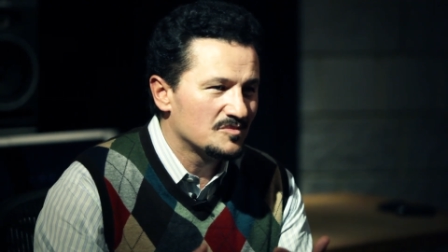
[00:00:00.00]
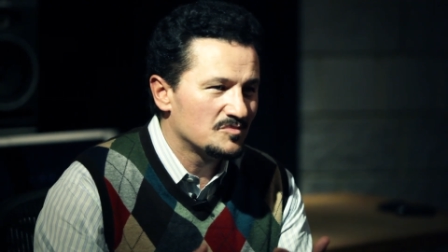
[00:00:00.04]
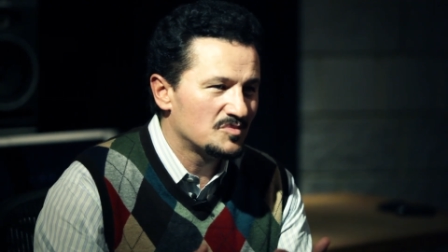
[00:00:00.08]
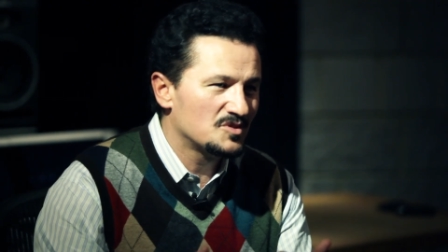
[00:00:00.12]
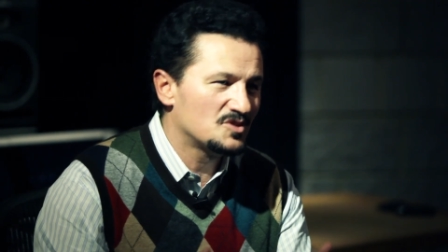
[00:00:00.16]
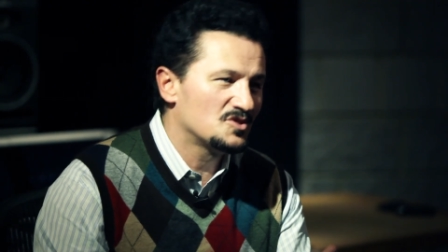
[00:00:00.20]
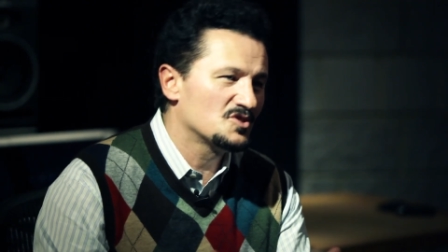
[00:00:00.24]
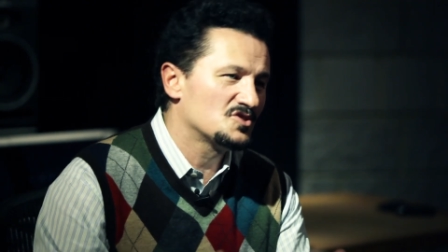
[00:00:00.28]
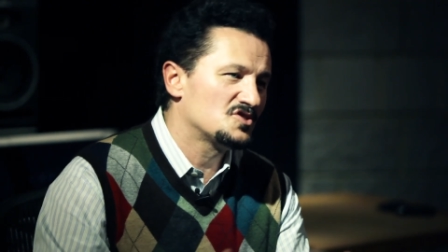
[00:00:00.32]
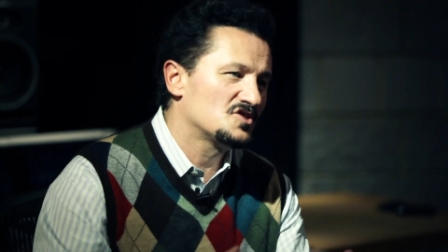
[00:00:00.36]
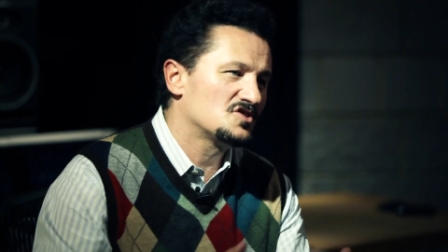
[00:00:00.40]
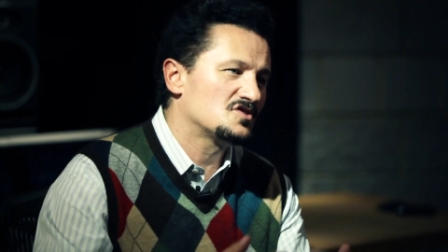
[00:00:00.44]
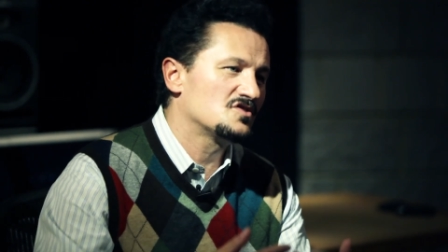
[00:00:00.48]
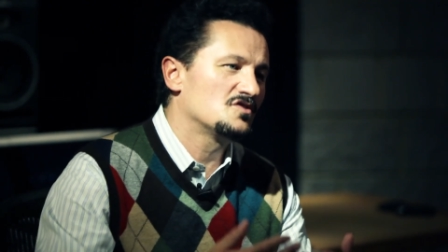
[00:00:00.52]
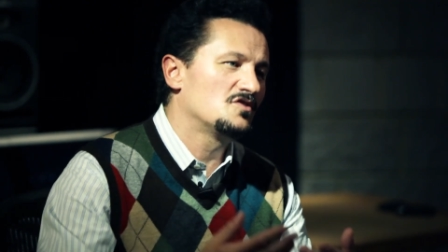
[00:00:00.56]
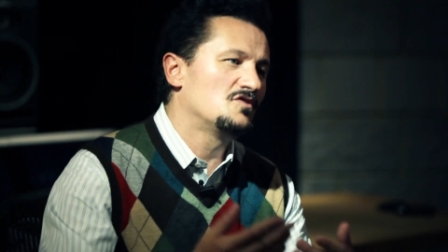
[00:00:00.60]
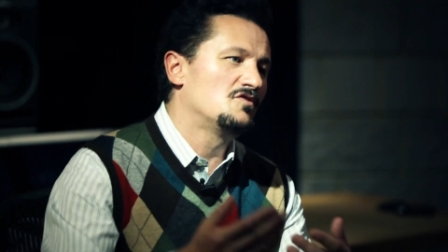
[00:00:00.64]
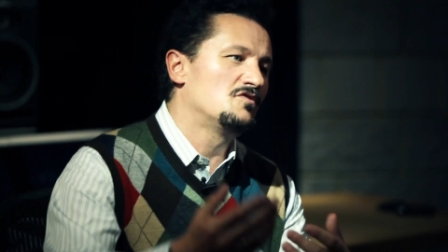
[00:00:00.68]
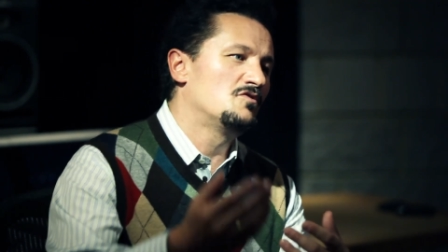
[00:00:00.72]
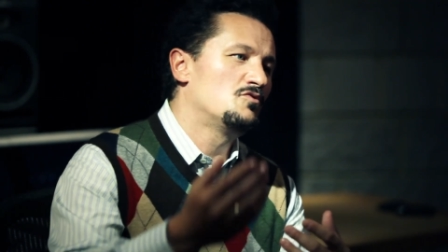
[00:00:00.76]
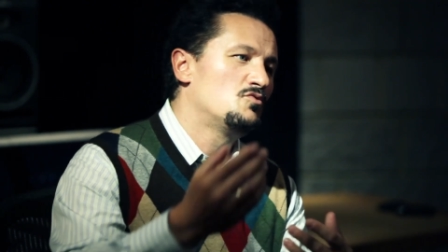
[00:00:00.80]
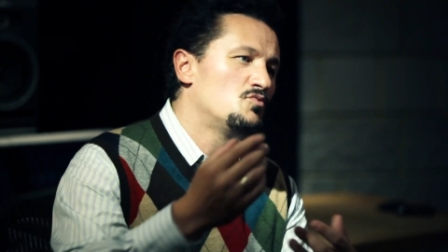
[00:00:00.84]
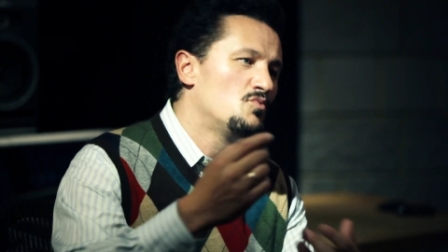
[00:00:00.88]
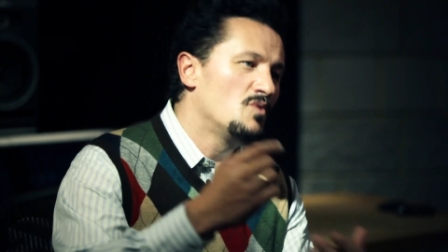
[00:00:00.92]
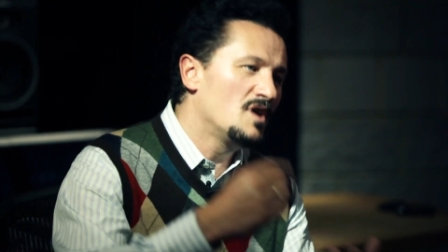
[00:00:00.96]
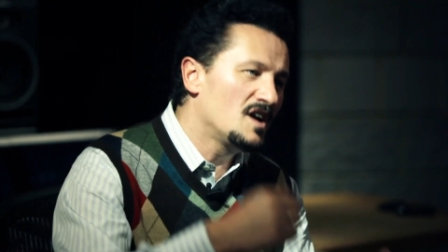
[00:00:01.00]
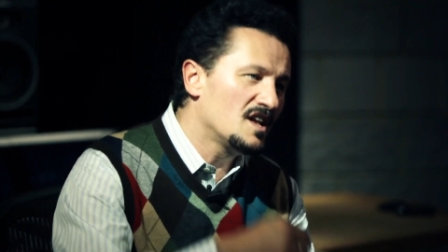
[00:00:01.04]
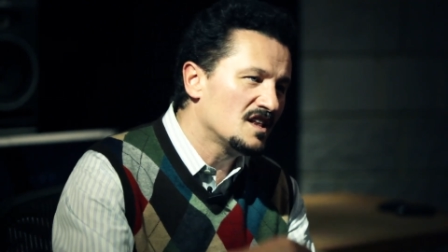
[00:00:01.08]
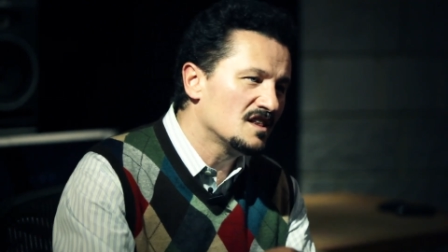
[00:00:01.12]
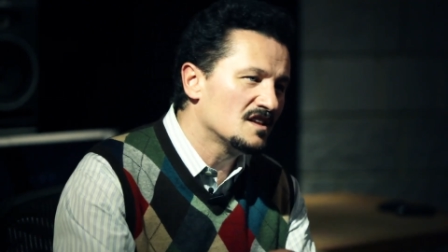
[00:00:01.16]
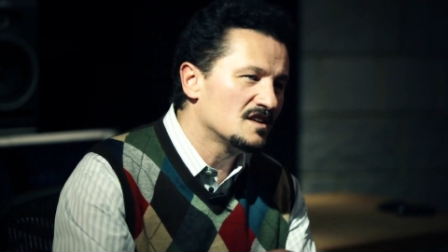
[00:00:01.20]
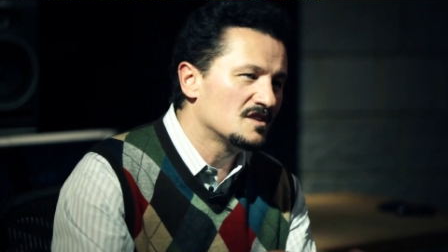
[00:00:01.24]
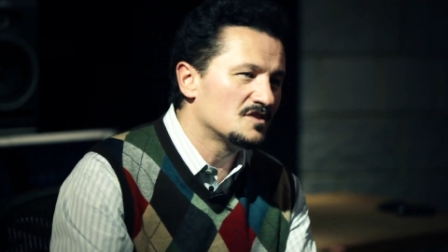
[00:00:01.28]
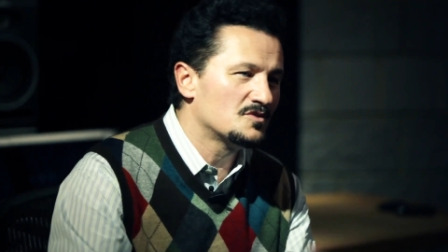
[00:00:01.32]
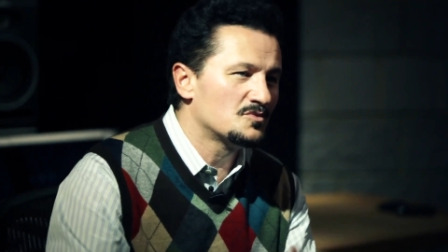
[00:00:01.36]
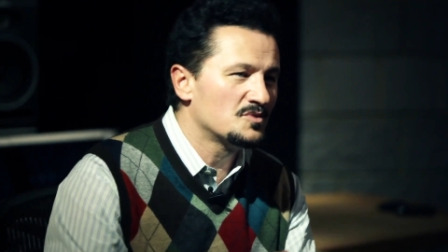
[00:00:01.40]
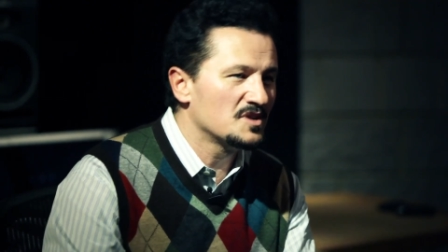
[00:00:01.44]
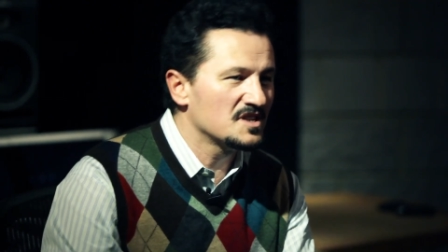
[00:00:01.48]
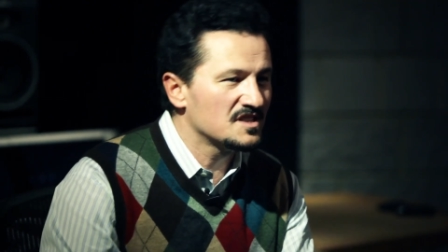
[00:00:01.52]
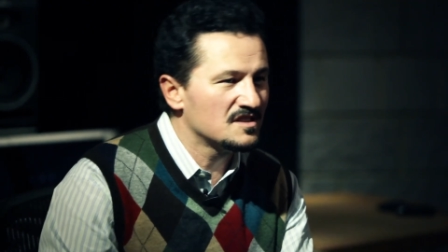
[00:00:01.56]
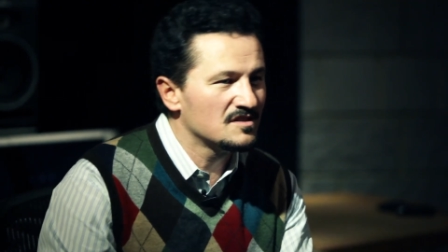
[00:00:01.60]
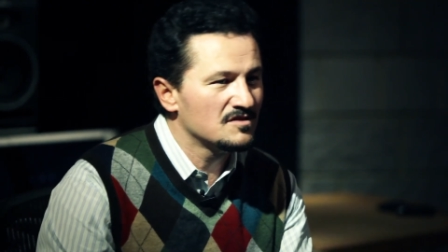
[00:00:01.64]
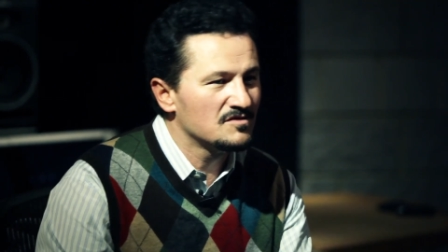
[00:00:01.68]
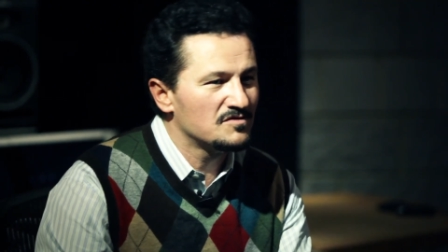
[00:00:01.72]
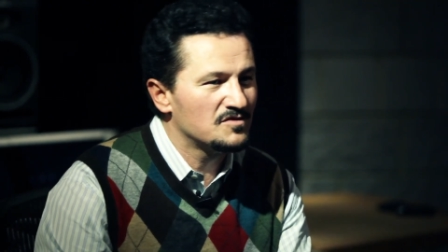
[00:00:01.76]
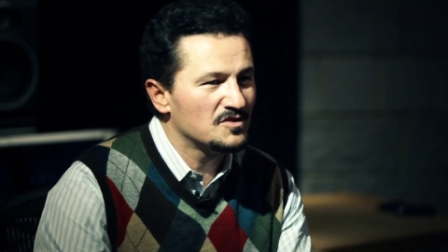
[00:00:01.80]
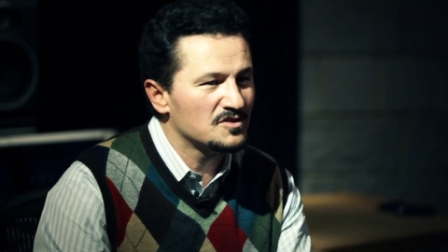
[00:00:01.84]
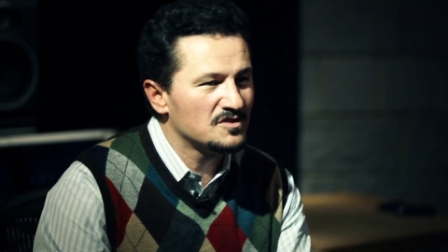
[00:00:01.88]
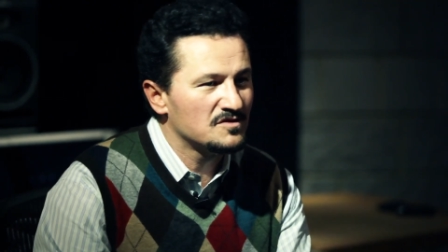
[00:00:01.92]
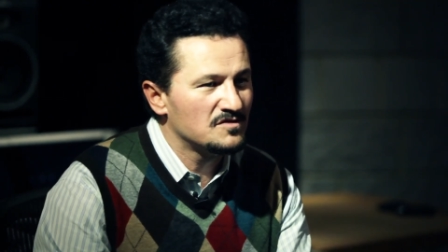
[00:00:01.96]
because it's well written for